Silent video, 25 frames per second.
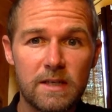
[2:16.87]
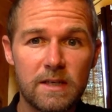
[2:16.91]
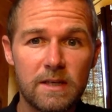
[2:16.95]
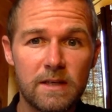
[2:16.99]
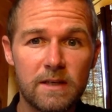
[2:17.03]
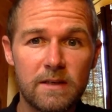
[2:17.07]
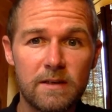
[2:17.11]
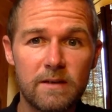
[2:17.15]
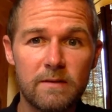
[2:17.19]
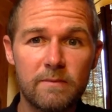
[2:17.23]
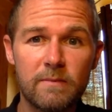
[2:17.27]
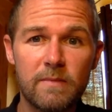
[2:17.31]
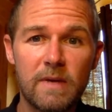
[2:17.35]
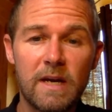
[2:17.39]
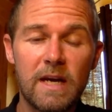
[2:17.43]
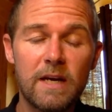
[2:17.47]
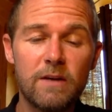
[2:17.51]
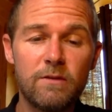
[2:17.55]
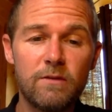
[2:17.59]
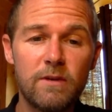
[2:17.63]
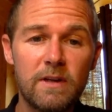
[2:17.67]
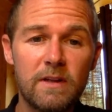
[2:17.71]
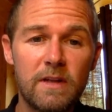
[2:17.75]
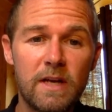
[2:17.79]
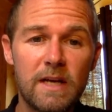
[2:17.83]
Um, I
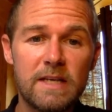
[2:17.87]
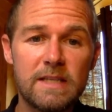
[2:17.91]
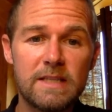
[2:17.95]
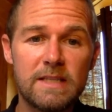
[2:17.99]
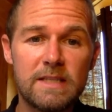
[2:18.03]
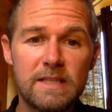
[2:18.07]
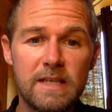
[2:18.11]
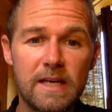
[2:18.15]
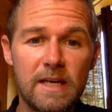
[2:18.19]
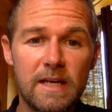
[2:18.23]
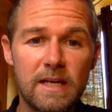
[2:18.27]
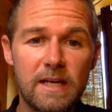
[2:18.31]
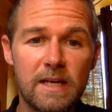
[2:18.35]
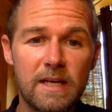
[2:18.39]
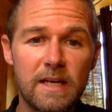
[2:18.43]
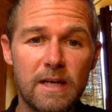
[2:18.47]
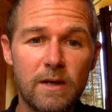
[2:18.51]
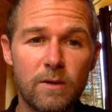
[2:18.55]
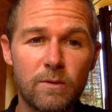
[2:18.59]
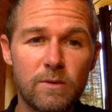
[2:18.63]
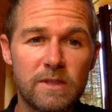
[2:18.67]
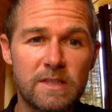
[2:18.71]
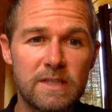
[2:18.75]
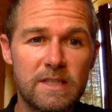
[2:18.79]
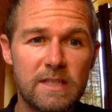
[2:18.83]
realized then it
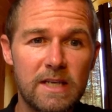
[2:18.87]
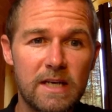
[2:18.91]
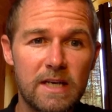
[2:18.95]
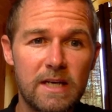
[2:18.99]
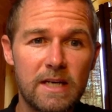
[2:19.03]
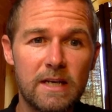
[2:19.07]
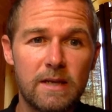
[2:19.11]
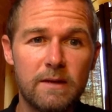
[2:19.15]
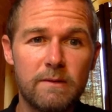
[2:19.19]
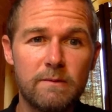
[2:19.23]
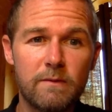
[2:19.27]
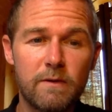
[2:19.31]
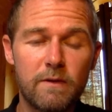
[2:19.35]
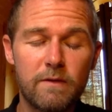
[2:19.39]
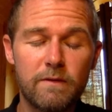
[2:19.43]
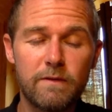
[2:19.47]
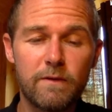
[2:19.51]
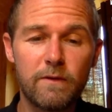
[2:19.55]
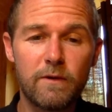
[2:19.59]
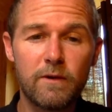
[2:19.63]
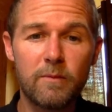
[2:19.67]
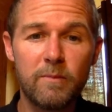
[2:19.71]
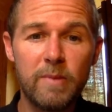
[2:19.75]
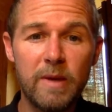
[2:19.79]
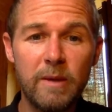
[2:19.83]
was time
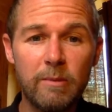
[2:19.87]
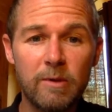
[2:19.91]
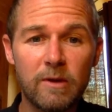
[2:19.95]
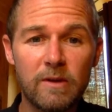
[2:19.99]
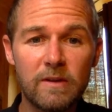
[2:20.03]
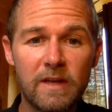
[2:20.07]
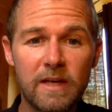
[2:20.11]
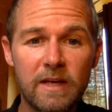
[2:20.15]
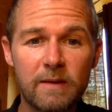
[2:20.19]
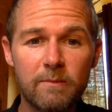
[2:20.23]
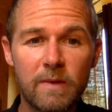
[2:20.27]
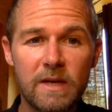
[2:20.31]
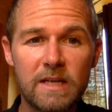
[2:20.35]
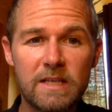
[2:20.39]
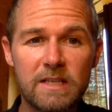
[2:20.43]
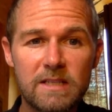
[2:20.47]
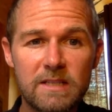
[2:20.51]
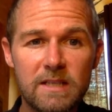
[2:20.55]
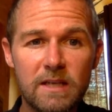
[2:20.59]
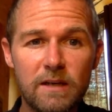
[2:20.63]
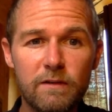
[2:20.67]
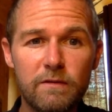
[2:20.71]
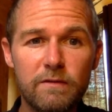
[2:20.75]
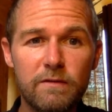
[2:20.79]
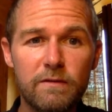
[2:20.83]
for people like
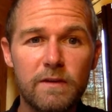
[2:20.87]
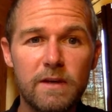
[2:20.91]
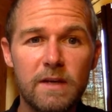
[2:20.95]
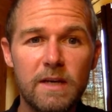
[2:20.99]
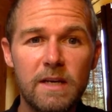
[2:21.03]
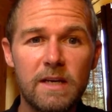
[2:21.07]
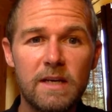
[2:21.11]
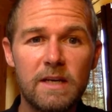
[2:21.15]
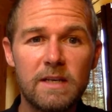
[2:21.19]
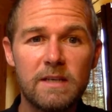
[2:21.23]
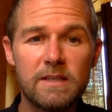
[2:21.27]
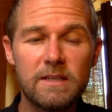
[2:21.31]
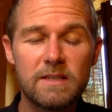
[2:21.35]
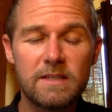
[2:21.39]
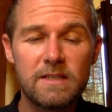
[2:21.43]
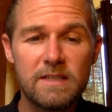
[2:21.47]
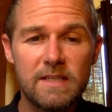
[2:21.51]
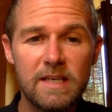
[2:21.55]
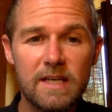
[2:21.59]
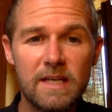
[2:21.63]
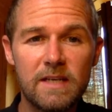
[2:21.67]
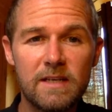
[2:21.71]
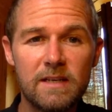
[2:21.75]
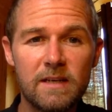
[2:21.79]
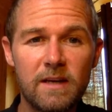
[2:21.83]
myself to
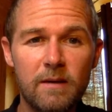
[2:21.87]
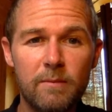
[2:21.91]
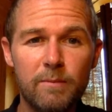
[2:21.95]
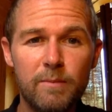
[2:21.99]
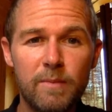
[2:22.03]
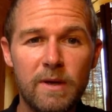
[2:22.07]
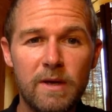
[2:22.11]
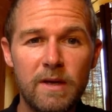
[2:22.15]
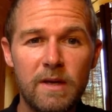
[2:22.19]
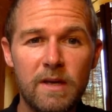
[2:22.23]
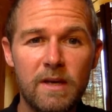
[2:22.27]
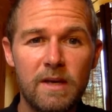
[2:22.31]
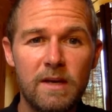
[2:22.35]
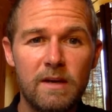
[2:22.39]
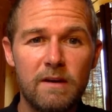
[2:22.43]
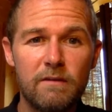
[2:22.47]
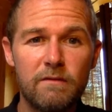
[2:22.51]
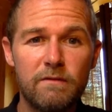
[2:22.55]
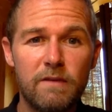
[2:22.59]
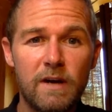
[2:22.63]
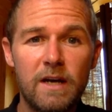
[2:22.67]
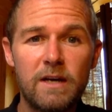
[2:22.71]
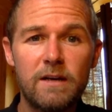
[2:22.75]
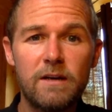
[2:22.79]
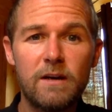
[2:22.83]
stand up,
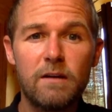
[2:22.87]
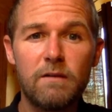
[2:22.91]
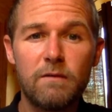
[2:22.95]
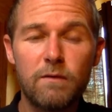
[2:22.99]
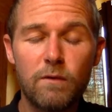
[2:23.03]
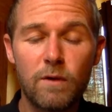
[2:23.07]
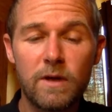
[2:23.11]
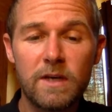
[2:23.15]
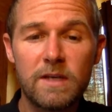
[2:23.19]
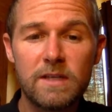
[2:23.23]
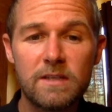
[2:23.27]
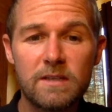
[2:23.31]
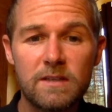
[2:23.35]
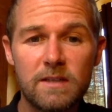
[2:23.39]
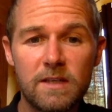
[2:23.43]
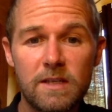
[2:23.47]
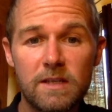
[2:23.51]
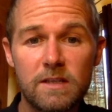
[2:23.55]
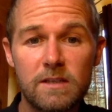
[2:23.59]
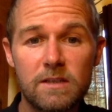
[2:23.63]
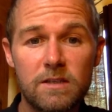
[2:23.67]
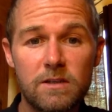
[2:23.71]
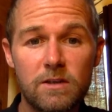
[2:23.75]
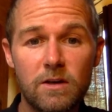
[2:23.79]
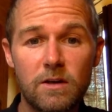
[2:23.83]
find our voice,
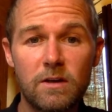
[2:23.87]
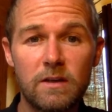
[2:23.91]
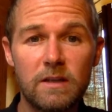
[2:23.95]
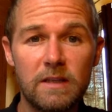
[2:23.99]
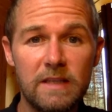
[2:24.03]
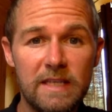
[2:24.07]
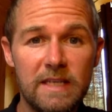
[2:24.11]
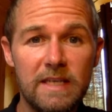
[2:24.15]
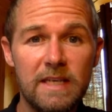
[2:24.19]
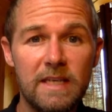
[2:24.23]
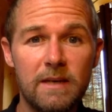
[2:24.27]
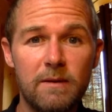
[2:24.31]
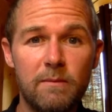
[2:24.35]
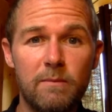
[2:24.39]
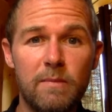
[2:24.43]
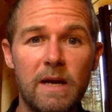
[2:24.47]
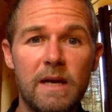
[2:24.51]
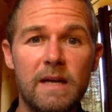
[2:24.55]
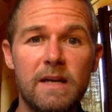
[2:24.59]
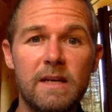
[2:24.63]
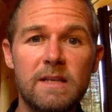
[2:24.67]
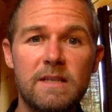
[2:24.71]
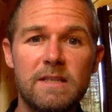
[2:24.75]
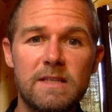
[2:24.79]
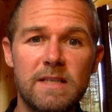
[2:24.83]
and start leading by
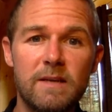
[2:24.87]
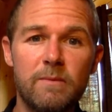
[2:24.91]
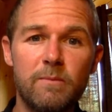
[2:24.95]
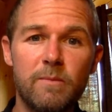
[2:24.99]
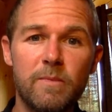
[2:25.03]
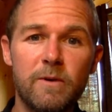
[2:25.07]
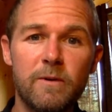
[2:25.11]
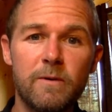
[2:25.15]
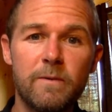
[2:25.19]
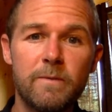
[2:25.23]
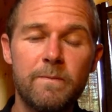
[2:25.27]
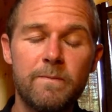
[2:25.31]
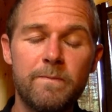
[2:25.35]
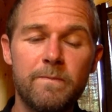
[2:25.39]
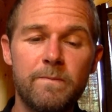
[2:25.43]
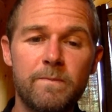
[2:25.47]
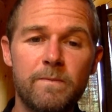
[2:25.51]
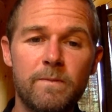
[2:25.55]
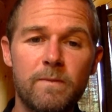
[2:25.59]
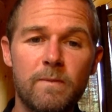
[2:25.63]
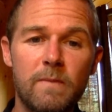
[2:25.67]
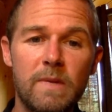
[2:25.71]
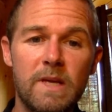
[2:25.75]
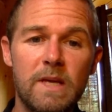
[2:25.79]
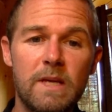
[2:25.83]
example.
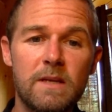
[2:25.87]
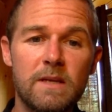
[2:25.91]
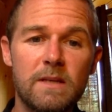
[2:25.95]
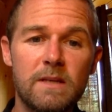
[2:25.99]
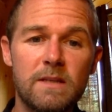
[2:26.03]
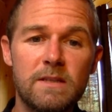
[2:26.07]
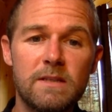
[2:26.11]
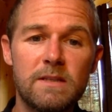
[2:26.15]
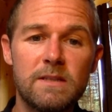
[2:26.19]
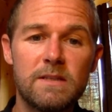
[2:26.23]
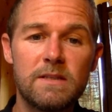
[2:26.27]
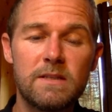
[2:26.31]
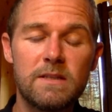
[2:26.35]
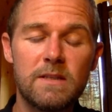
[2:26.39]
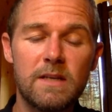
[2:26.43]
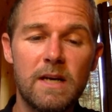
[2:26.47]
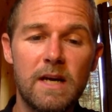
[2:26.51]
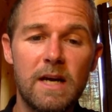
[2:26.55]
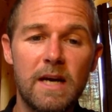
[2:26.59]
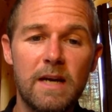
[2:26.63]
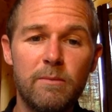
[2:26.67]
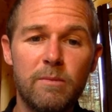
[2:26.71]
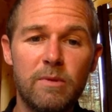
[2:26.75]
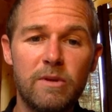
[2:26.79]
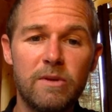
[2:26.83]
Because
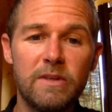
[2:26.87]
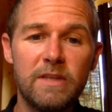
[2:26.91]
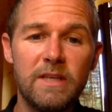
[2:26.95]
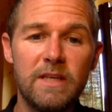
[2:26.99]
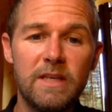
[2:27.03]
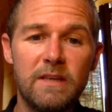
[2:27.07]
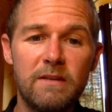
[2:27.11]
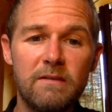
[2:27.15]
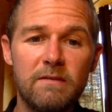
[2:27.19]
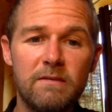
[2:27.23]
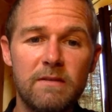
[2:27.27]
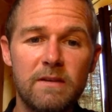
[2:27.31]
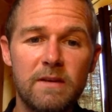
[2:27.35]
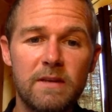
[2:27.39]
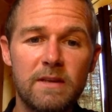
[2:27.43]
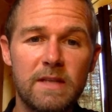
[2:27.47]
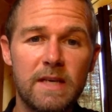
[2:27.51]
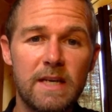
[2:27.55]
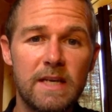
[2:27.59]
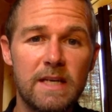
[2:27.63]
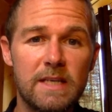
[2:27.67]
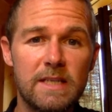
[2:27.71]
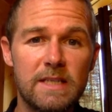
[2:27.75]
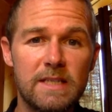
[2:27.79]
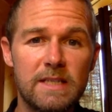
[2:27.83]
I believe
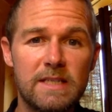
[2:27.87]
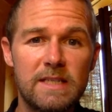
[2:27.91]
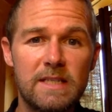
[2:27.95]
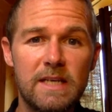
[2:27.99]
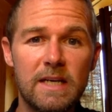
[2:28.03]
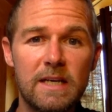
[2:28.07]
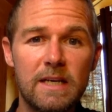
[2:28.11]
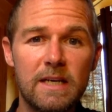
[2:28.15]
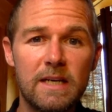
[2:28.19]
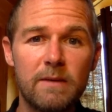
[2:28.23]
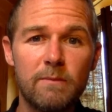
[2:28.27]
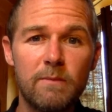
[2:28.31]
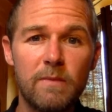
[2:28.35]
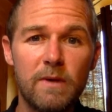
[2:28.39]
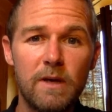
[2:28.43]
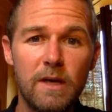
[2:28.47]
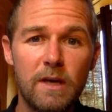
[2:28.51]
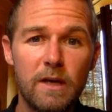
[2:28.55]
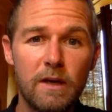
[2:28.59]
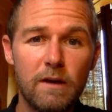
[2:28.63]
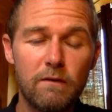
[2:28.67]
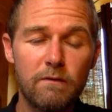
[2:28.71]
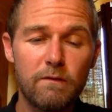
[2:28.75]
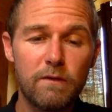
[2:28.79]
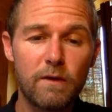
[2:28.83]
that it is time
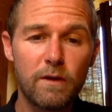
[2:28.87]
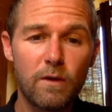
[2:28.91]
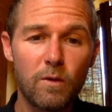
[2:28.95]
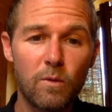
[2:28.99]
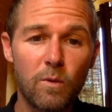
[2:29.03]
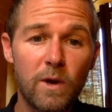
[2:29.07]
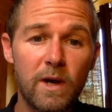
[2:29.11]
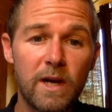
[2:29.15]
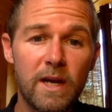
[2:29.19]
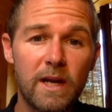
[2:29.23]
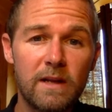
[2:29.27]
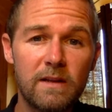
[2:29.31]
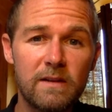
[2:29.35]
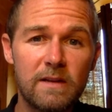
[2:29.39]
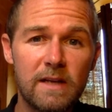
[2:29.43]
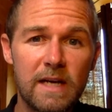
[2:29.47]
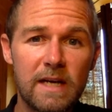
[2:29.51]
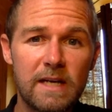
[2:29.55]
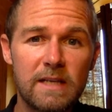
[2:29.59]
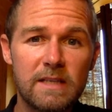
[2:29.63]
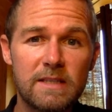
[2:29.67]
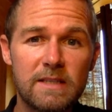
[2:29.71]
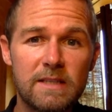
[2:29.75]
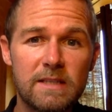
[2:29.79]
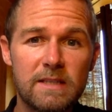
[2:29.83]
for the working
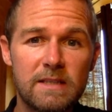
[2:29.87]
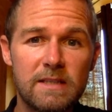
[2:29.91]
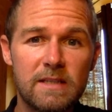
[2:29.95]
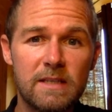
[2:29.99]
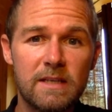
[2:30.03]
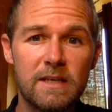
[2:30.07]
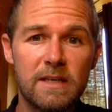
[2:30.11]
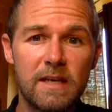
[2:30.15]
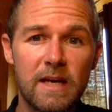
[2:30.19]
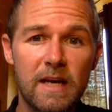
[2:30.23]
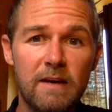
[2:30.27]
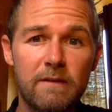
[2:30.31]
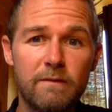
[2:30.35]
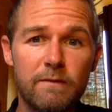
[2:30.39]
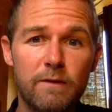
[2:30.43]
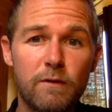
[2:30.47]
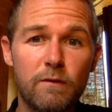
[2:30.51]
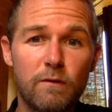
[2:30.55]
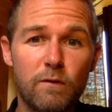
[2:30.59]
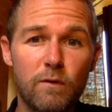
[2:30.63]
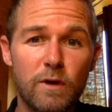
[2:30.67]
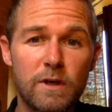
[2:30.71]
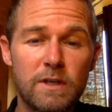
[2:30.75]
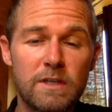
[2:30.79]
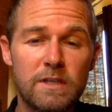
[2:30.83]
class to have their
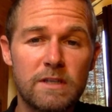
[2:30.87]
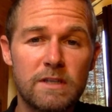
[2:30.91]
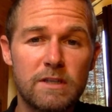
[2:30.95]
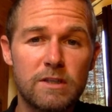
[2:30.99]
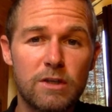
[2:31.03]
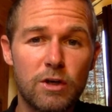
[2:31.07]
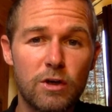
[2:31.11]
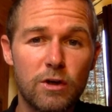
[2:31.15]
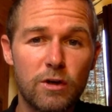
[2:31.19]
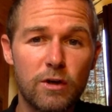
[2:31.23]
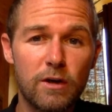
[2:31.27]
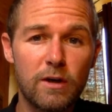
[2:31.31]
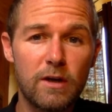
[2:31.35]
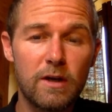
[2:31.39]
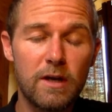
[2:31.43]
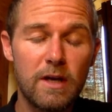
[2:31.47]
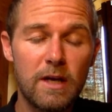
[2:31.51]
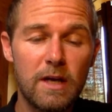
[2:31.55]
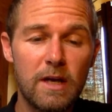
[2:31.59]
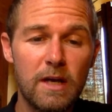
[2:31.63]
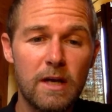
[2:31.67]
voices heard